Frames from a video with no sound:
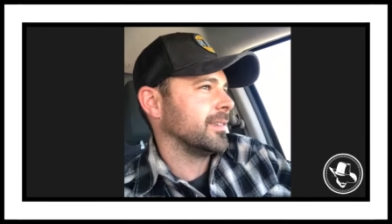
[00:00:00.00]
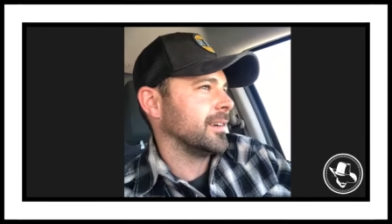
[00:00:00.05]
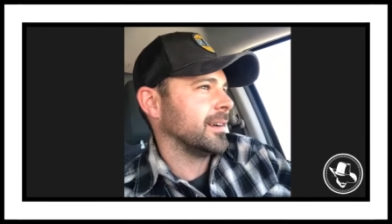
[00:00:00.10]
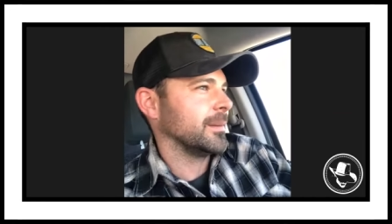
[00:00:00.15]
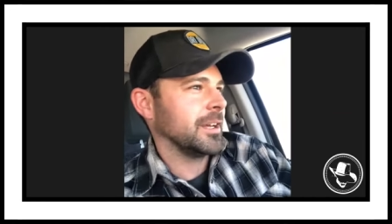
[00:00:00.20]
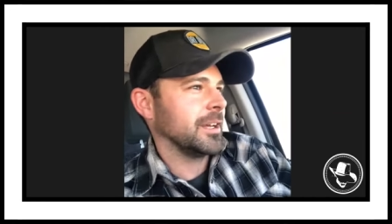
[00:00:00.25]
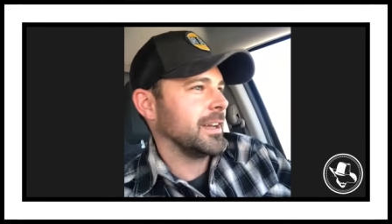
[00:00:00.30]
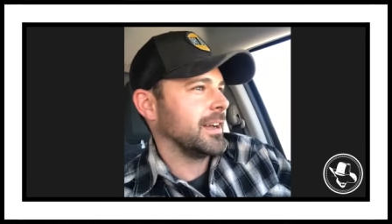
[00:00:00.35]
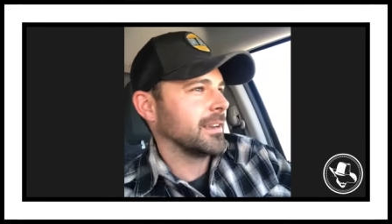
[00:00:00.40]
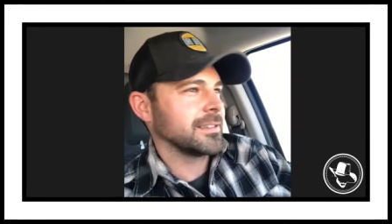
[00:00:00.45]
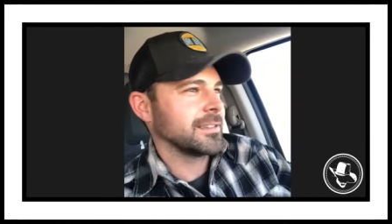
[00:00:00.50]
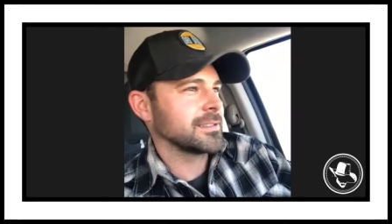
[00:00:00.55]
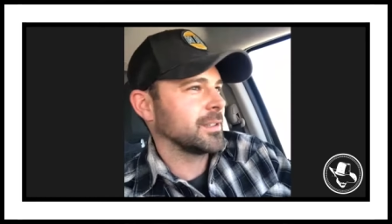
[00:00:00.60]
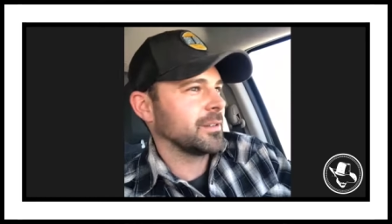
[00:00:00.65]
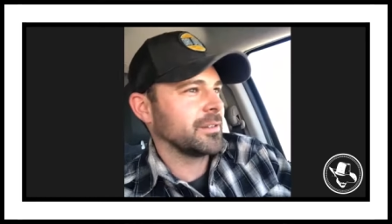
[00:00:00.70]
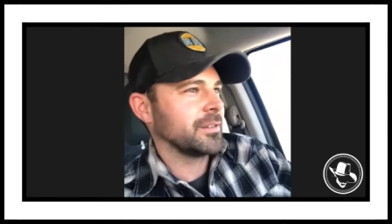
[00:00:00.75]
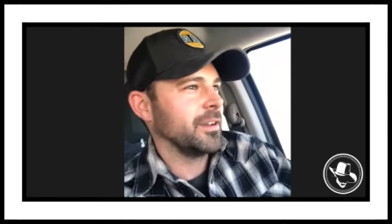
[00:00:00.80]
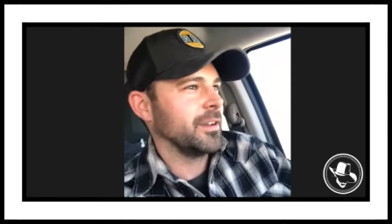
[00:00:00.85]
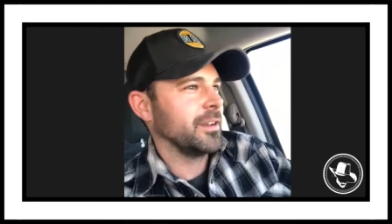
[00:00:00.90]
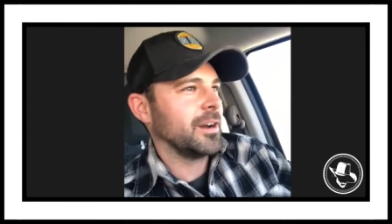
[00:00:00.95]
I'm like, I just
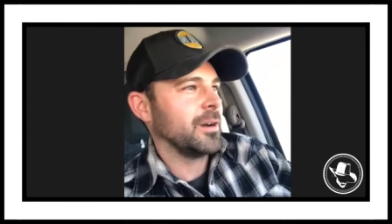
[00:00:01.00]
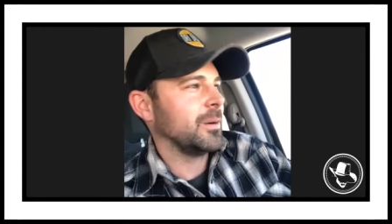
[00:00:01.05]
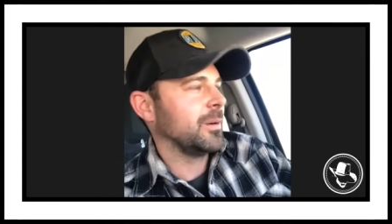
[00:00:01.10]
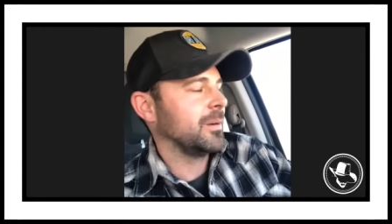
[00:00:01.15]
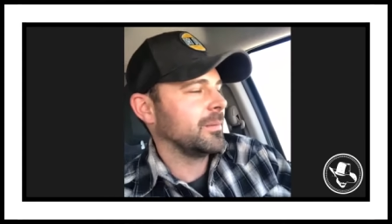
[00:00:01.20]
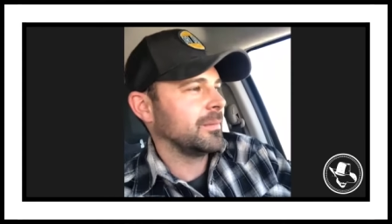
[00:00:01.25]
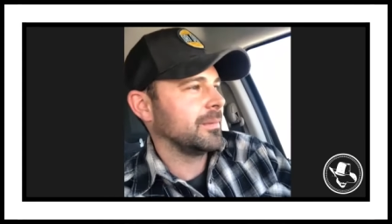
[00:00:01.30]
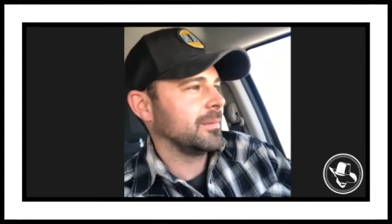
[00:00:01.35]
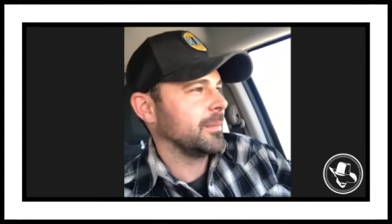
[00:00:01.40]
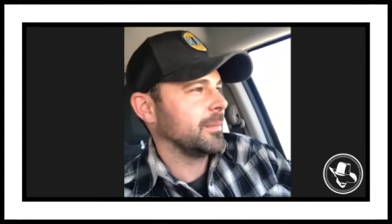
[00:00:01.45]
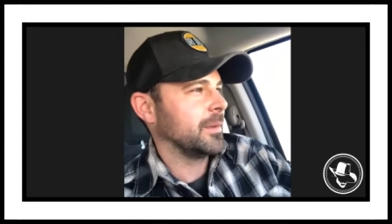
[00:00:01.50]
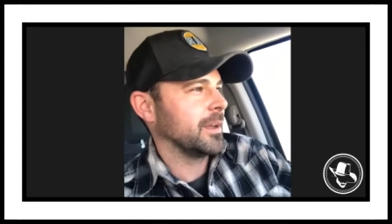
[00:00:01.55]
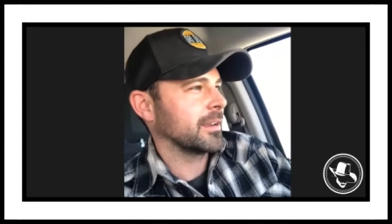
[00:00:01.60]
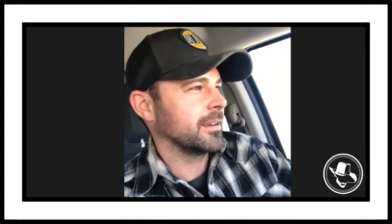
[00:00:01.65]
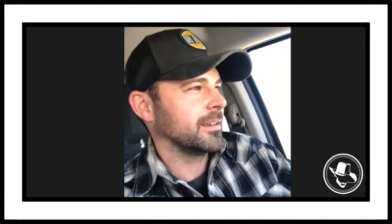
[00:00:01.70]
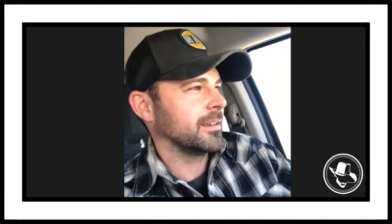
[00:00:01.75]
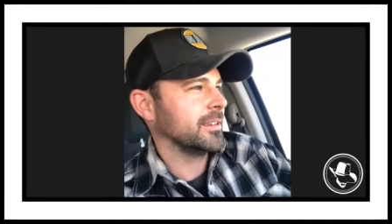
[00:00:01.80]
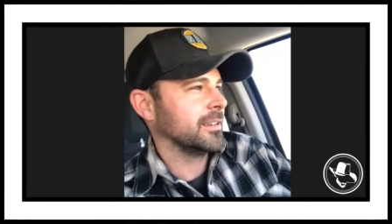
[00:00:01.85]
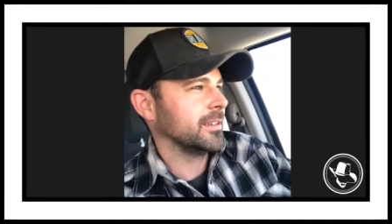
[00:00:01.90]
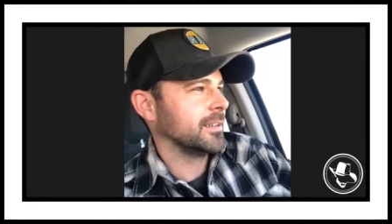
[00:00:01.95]
told her, no, I'm not
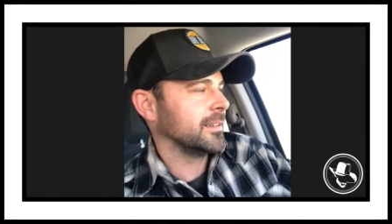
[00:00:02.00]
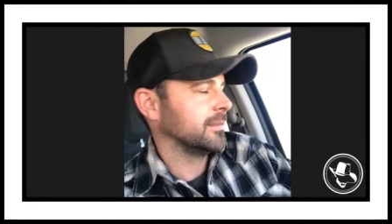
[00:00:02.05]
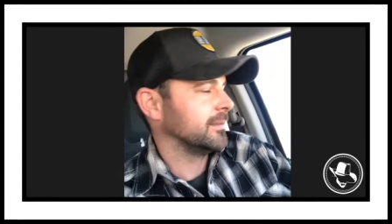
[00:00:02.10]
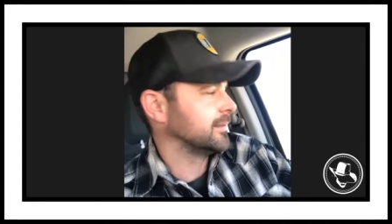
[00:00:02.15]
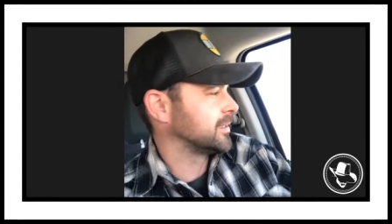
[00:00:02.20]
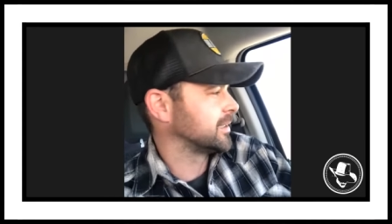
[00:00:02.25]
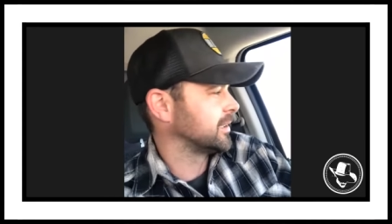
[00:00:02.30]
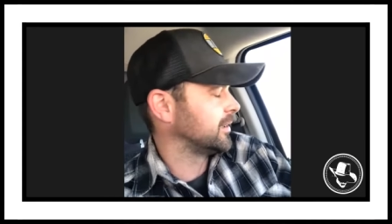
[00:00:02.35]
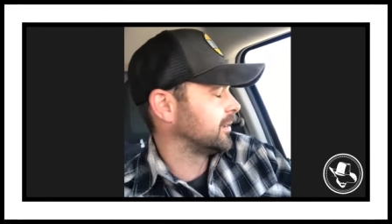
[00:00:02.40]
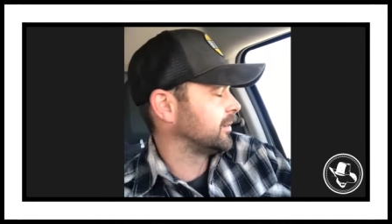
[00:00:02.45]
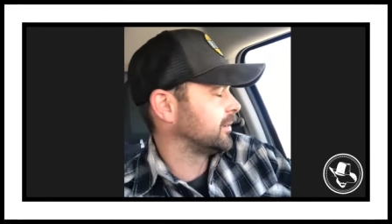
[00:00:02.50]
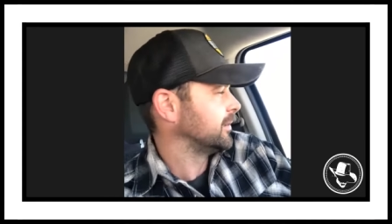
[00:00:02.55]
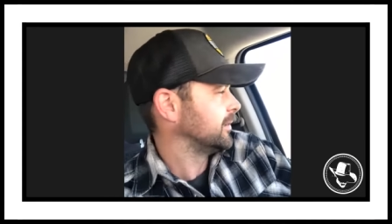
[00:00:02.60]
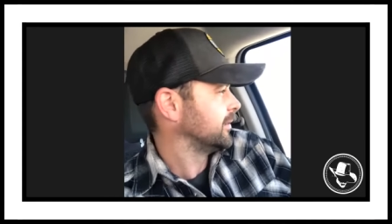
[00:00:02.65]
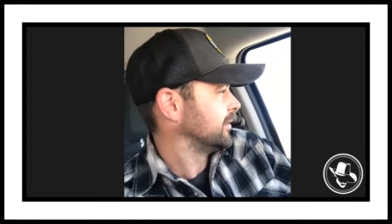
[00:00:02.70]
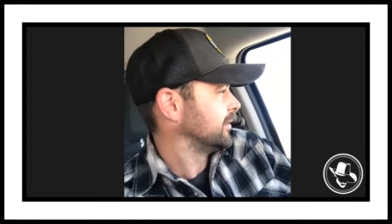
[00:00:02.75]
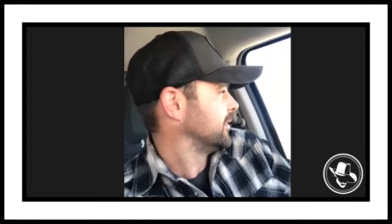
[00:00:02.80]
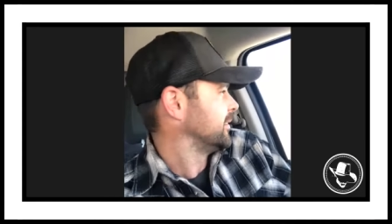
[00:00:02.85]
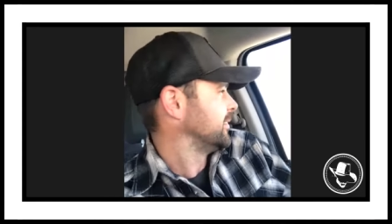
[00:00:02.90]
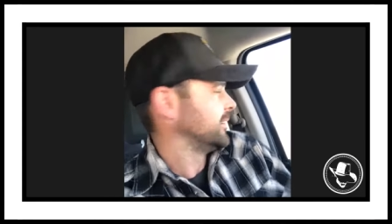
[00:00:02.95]
going to do it. So
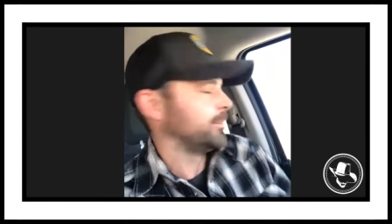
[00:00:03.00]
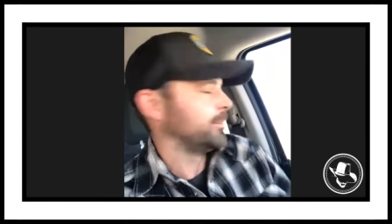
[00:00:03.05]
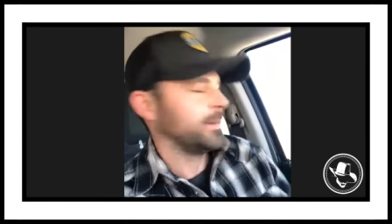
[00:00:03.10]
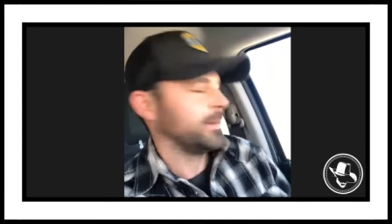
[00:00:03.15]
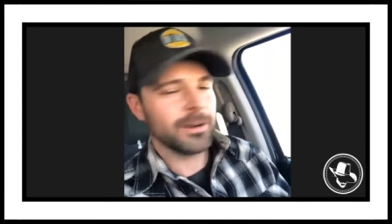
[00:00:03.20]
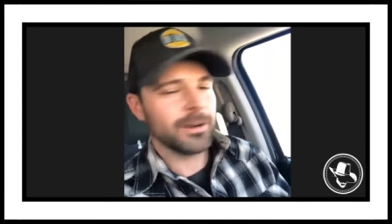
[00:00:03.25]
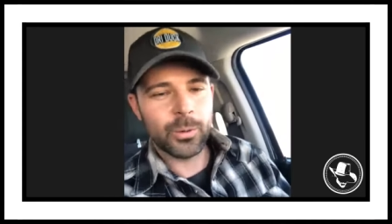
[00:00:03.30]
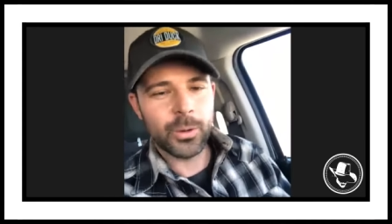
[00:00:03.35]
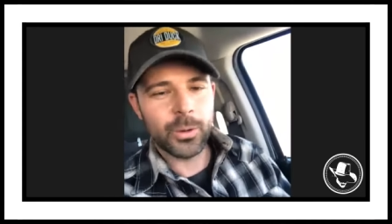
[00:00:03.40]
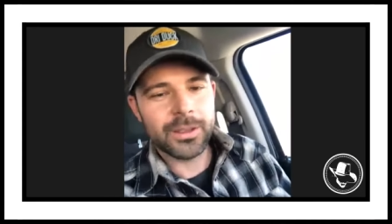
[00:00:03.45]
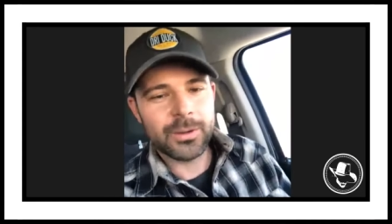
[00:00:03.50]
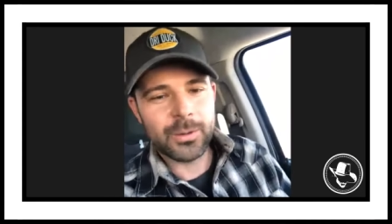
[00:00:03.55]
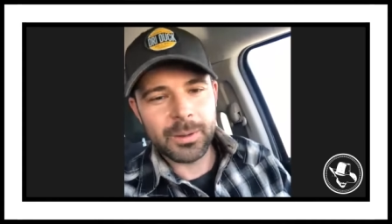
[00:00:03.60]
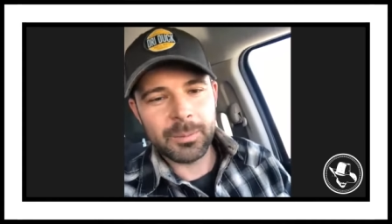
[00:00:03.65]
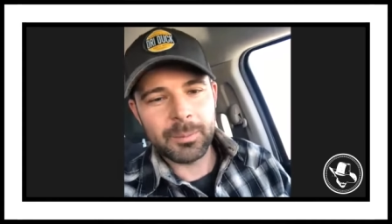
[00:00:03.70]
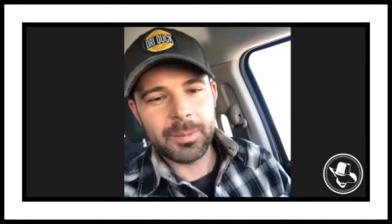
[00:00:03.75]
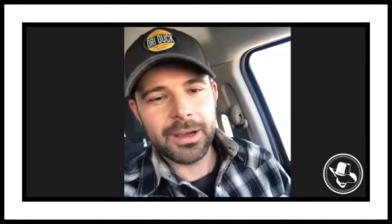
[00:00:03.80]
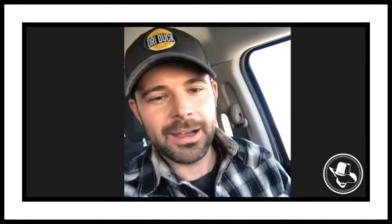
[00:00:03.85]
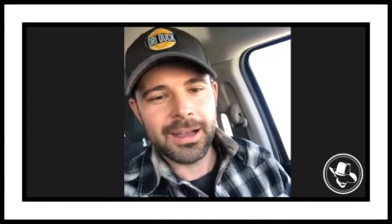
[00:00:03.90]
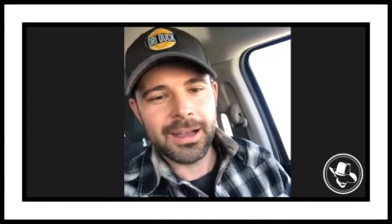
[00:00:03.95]
about a week
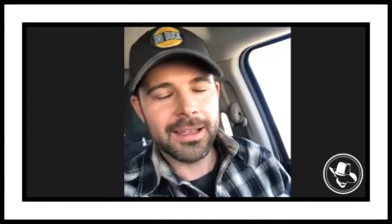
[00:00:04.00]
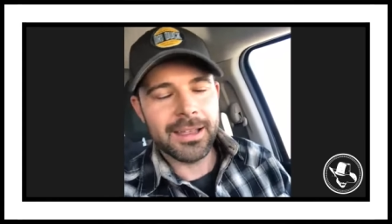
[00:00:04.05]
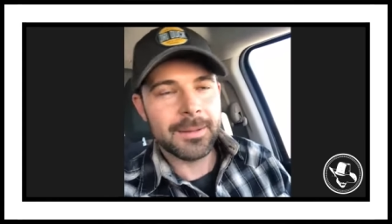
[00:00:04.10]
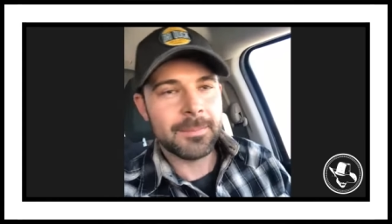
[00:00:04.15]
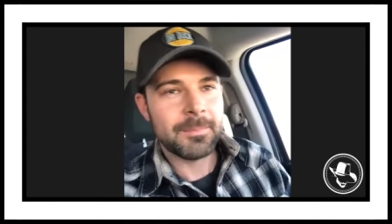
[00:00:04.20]
went by